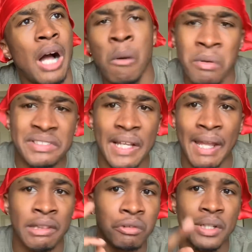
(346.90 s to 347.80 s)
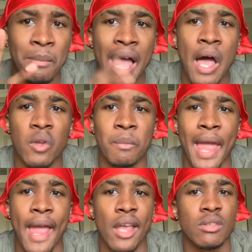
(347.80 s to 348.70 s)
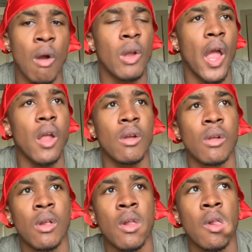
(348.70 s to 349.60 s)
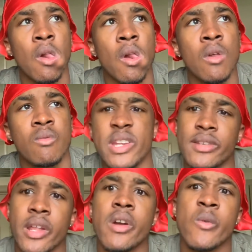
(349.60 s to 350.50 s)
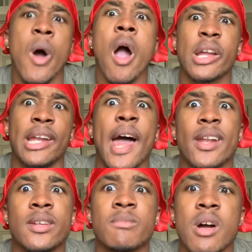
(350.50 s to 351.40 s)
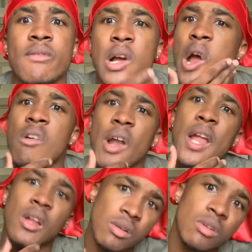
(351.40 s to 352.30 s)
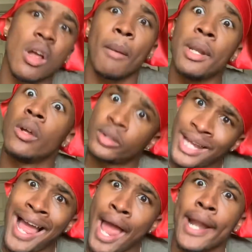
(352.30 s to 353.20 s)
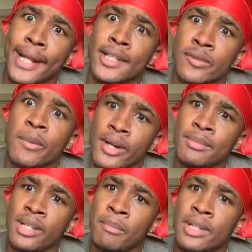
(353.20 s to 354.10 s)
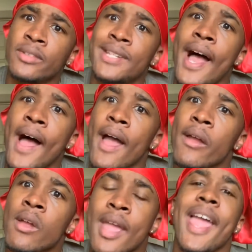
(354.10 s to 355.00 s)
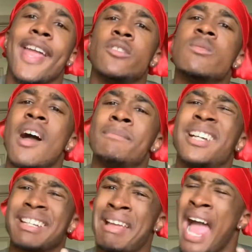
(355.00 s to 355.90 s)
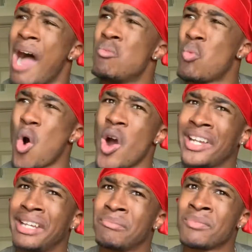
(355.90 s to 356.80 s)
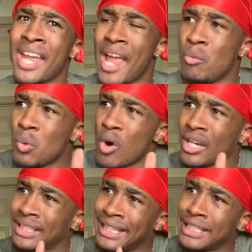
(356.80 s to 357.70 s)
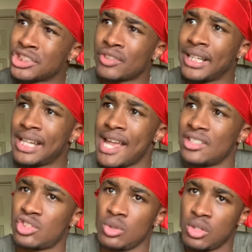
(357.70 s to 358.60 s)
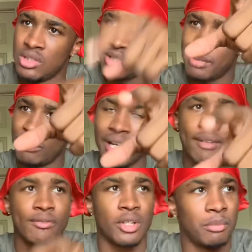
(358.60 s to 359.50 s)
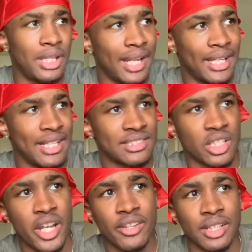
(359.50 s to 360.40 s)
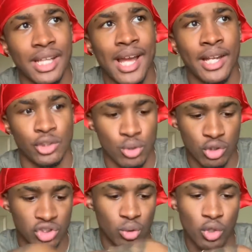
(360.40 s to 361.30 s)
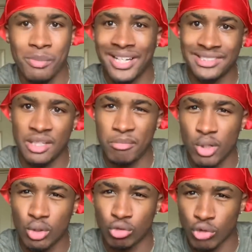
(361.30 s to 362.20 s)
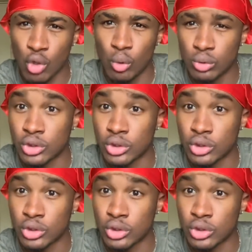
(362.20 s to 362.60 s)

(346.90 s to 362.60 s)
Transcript: I want to say like 3 miles past. Okay. We still walking out this motherfucker. All right. You know, I'm a little tired at this point. I'm a little tired. And, you know, I'm looking, I'm walking, and we walking like in a straight line. So, you know, there's somebody right in front of me, and then there's another line, you know, so nobody's in the middle of the road.